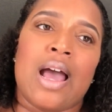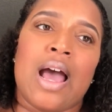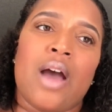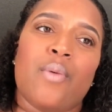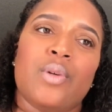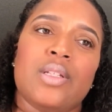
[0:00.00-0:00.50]

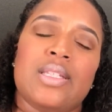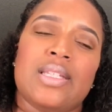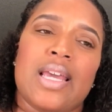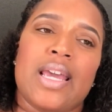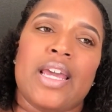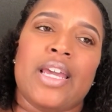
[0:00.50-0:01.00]
I would
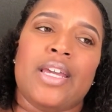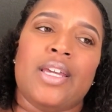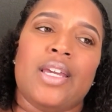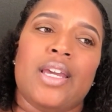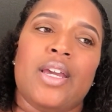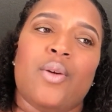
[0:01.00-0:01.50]

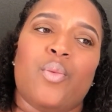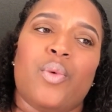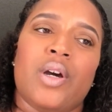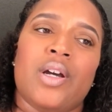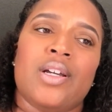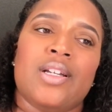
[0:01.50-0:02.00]
say it
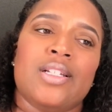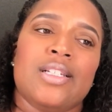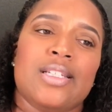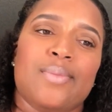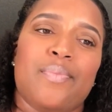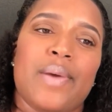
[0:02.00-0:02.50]

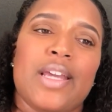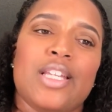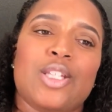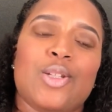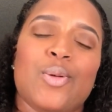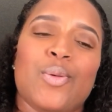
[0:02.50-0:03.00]
was
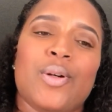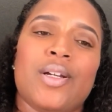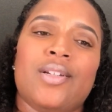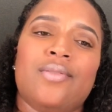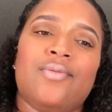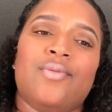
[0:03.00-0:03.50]
based
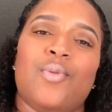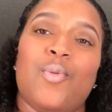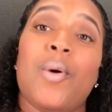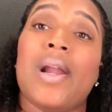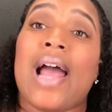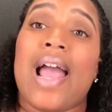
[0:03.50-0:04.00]
on
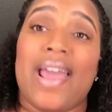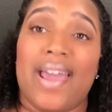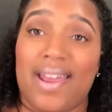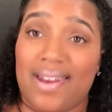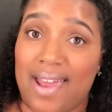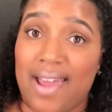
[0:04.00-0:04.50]
what I
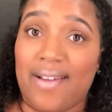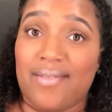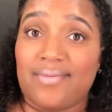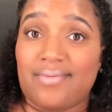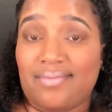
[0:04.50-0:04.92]
had now.